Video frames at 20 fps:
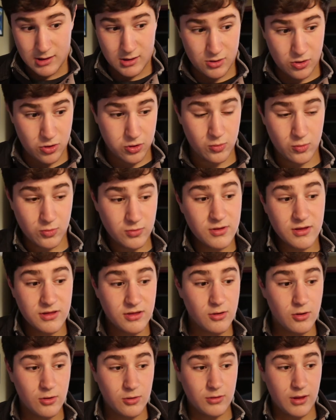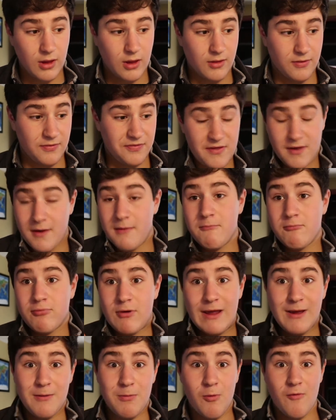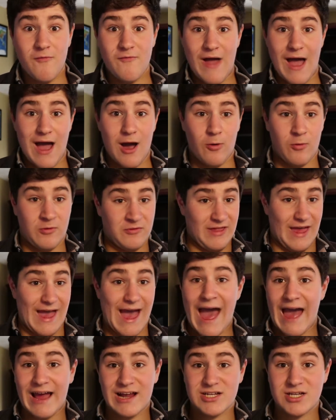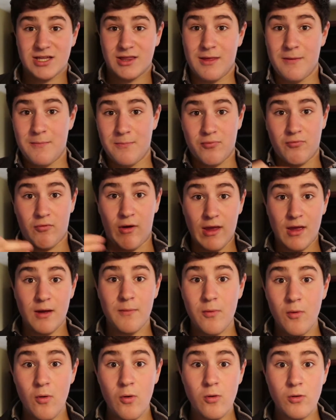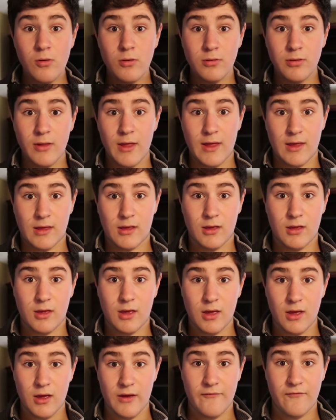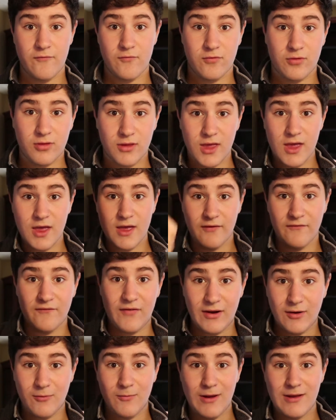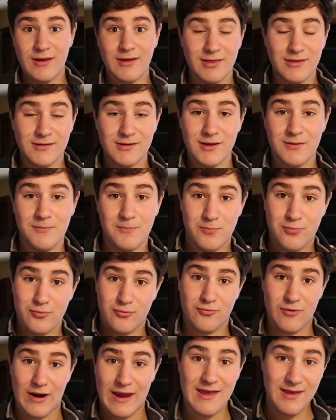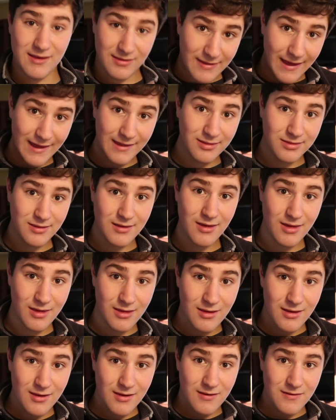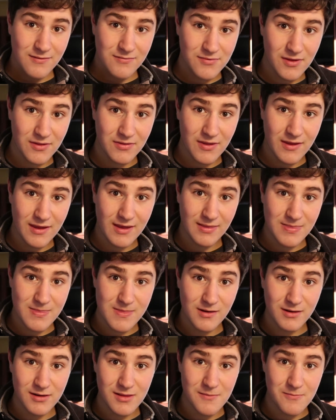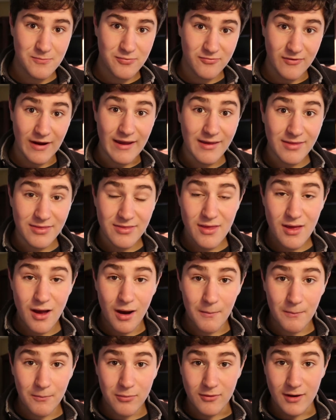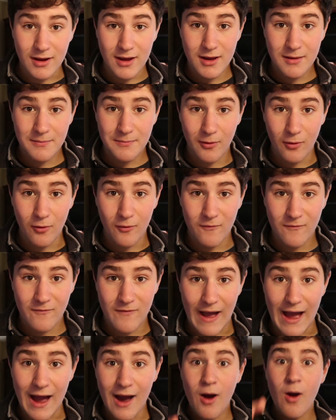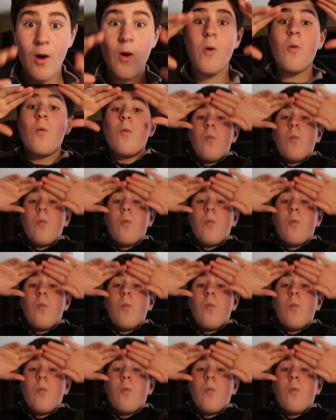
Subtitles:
so just know, like, the unbreakable vow is actually breakable. Like, if he can find a way to literally break that thing, then they can literally break the unbreakable vow.